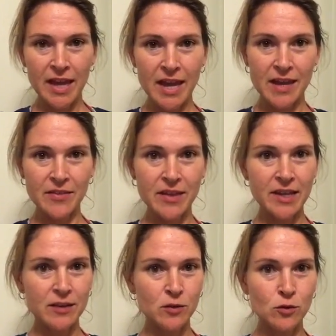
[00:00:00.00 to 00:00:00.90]
and
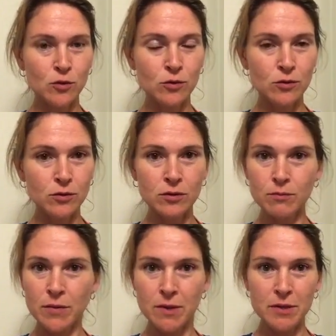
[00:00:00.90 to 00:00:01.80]
then
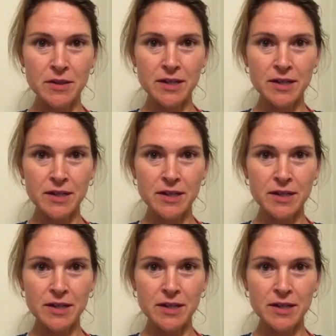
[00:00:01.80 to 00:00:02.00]
maybe the